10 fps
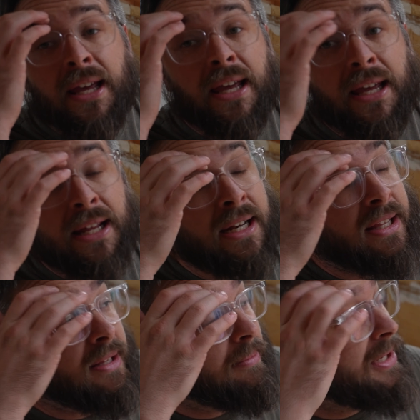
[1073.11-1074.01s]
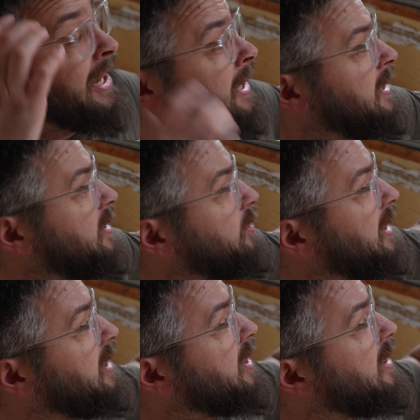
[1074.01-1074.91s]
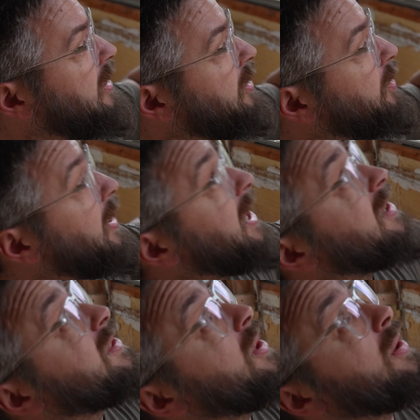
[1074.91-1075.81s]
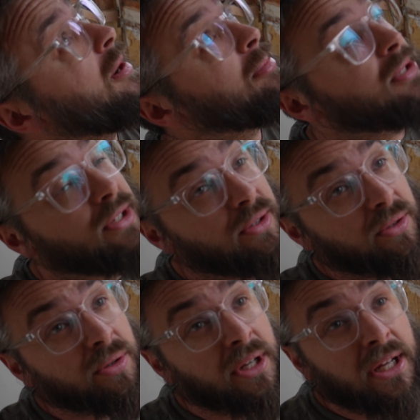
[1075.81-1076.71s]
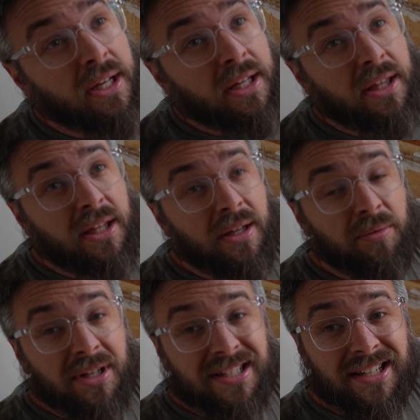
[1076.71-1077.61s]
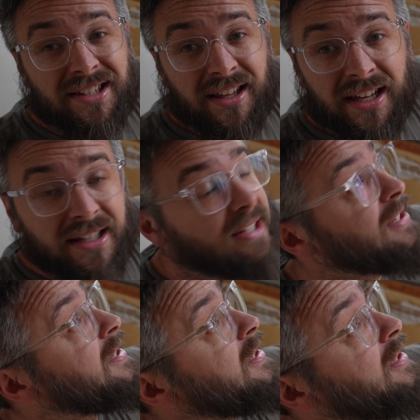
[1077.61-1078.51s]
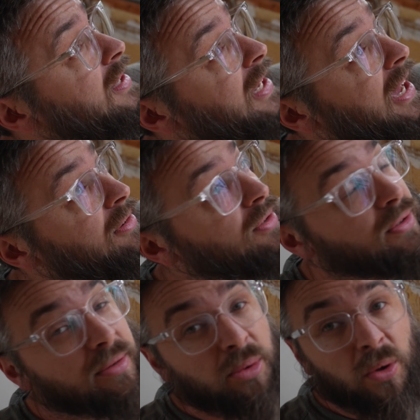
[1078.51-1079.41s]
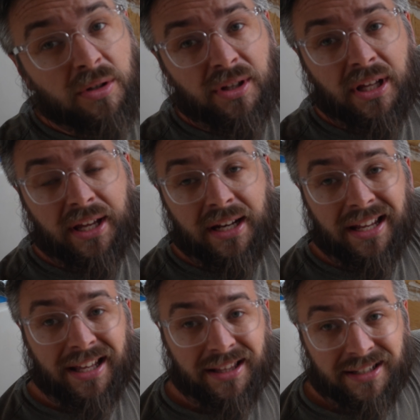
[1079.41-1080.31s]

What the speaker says: and behind the switch all the wires go up to the recess lights, the outdoor porch light, and the